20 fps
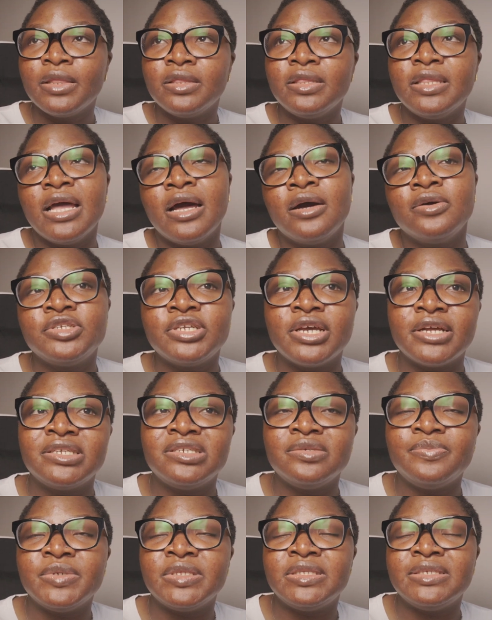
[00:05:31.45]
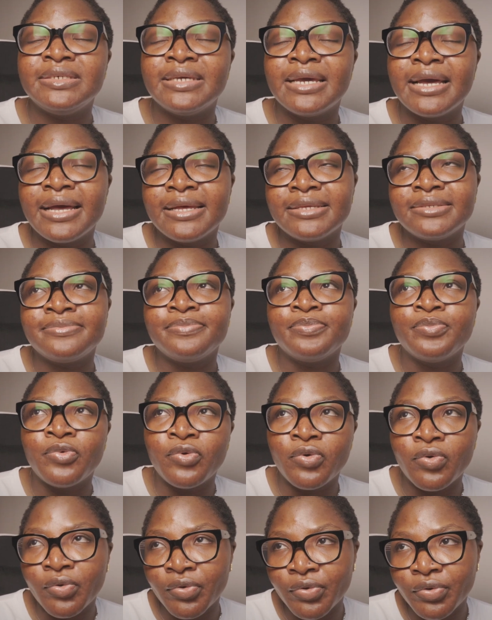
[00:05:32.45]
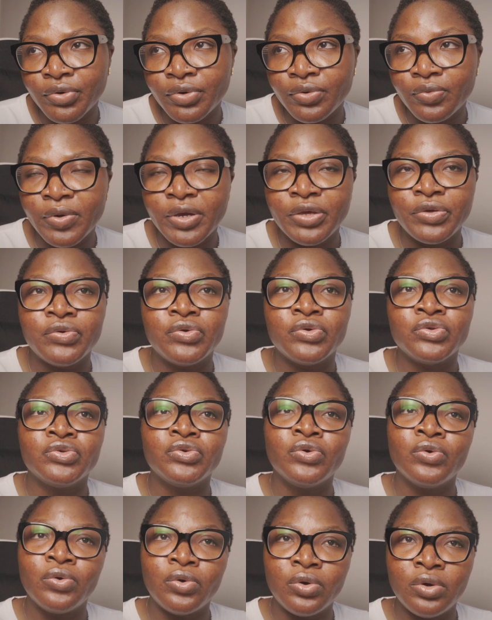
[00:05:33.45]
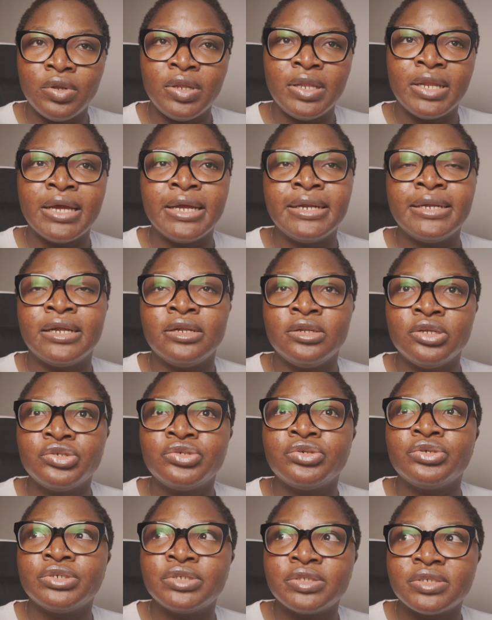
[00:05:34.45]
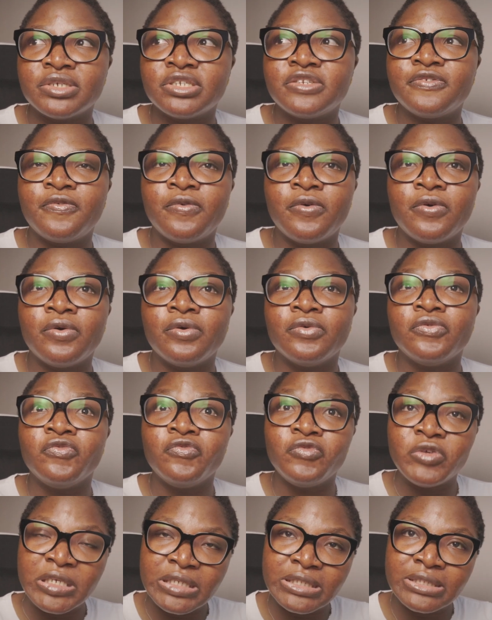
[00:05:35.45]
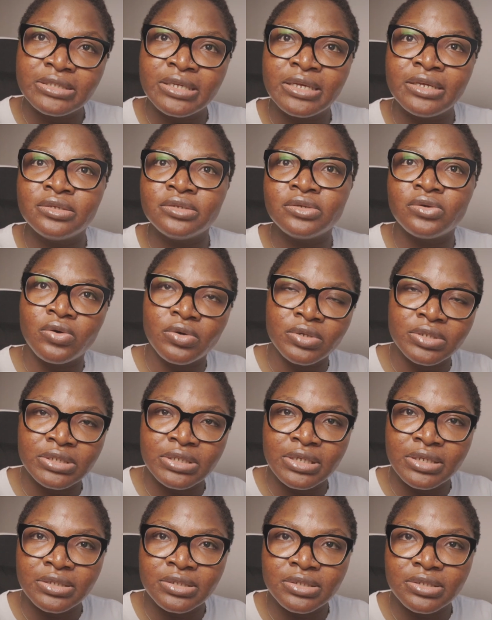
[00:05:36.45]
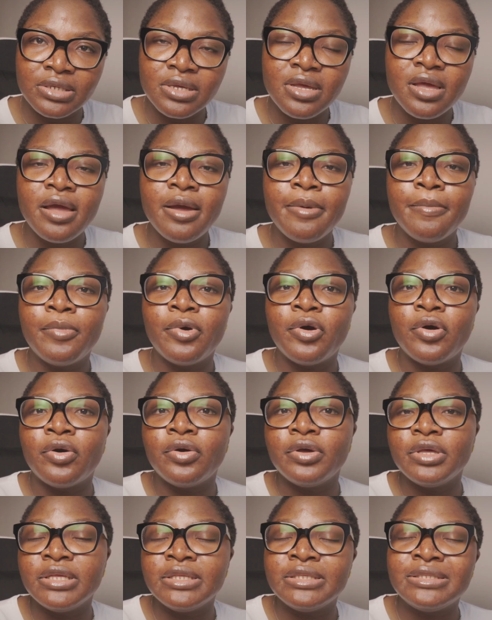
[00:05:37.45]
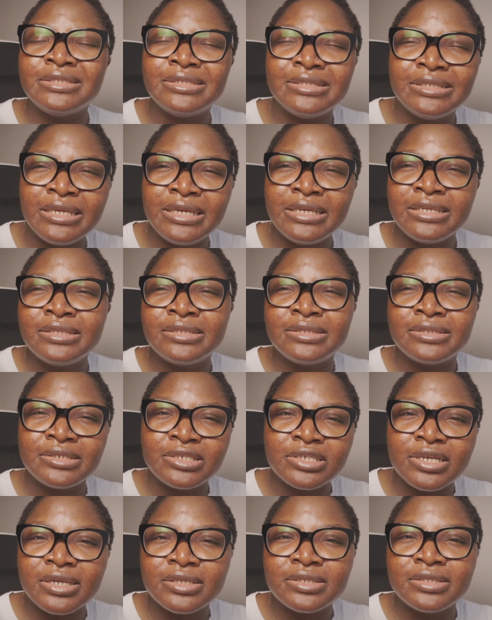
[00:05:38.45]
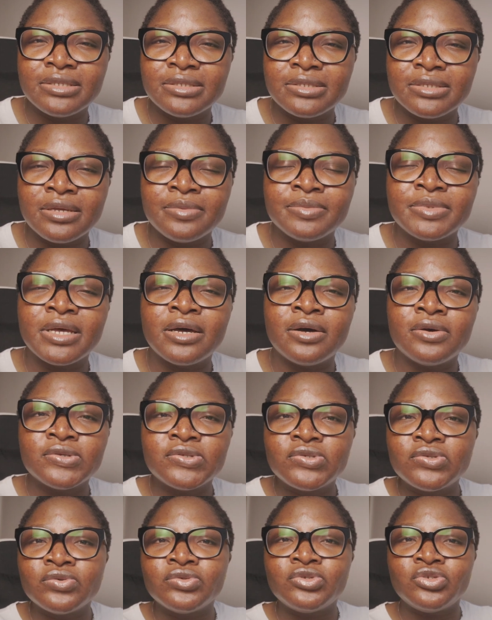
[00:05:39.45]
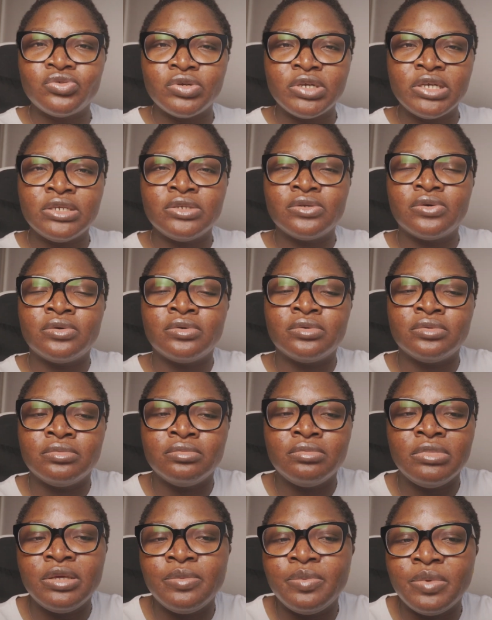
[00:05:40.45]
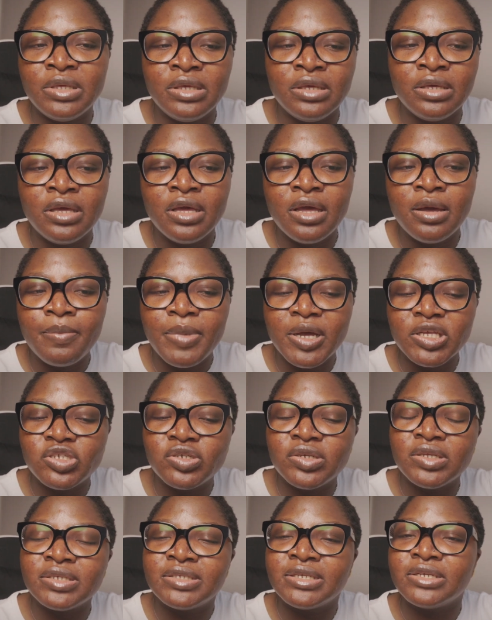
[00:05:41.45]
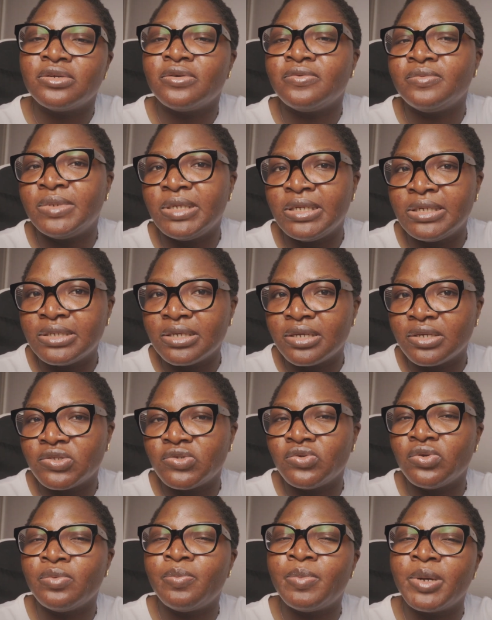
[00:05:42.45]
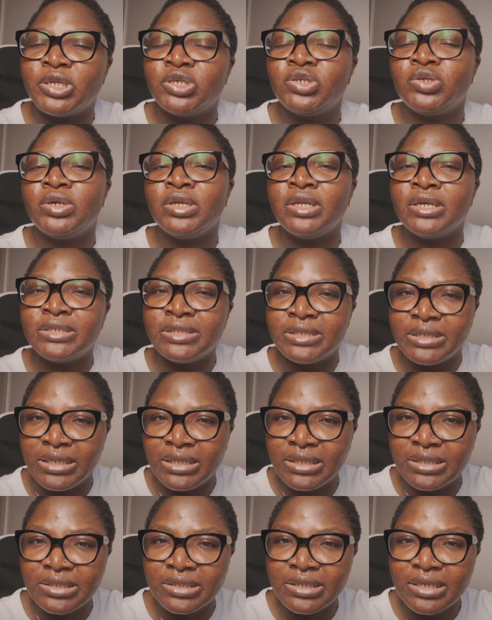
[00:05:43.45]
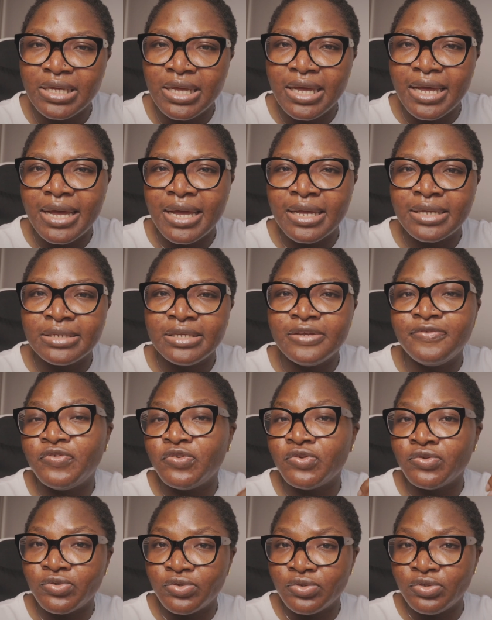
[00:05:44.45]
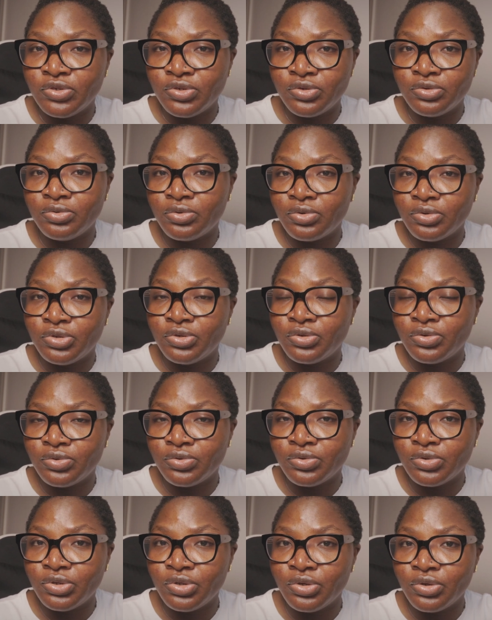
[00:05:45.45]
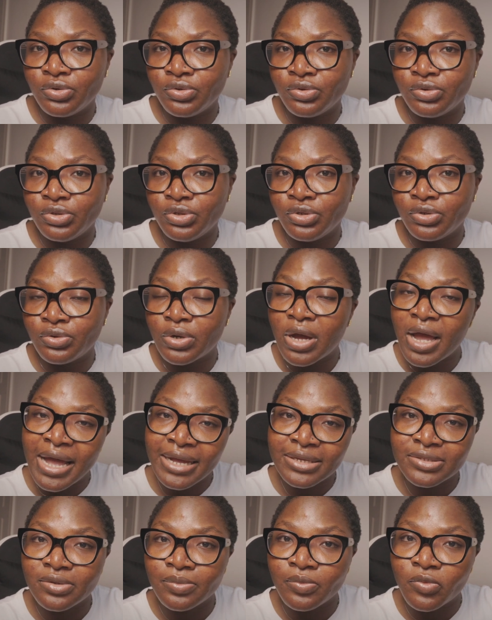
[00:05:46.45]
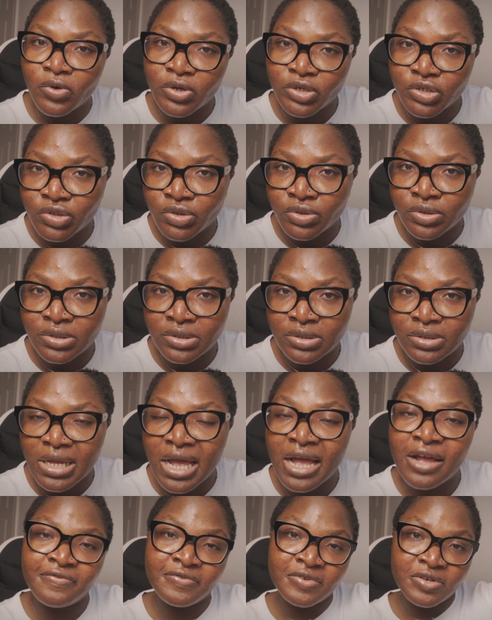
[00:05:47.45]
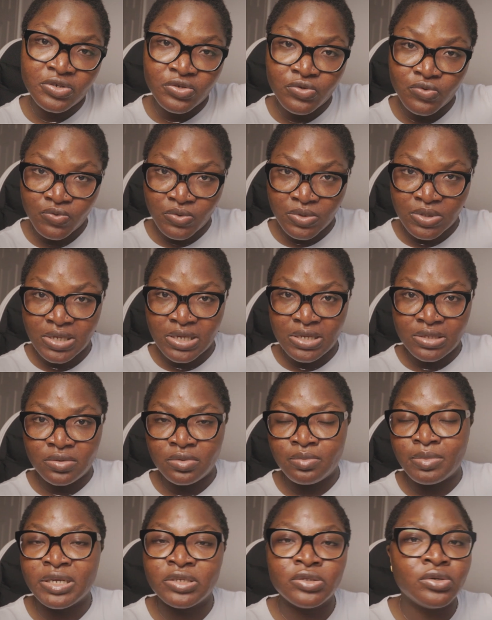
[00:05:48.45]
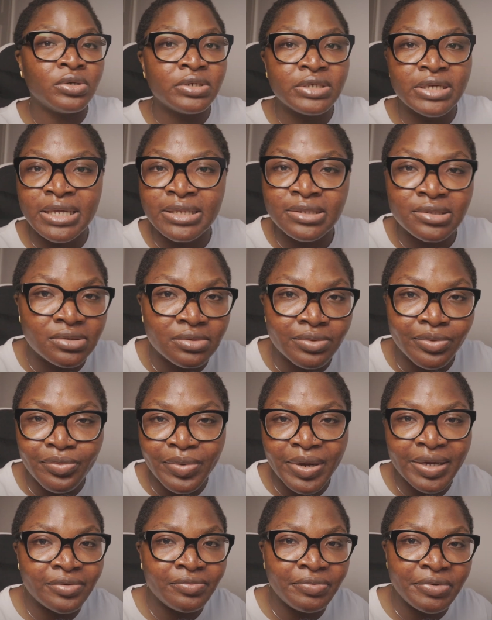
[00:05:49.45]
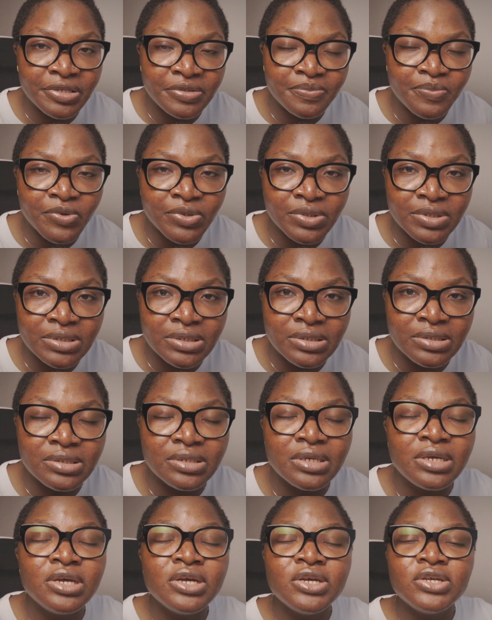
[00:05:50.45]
Now ChatGPT has more where you could go online and literally search for recent content, but these chat systems are also trained on maybe particular set of data to a particular date, and if you ask some questions after those dates, you might not get the right responses.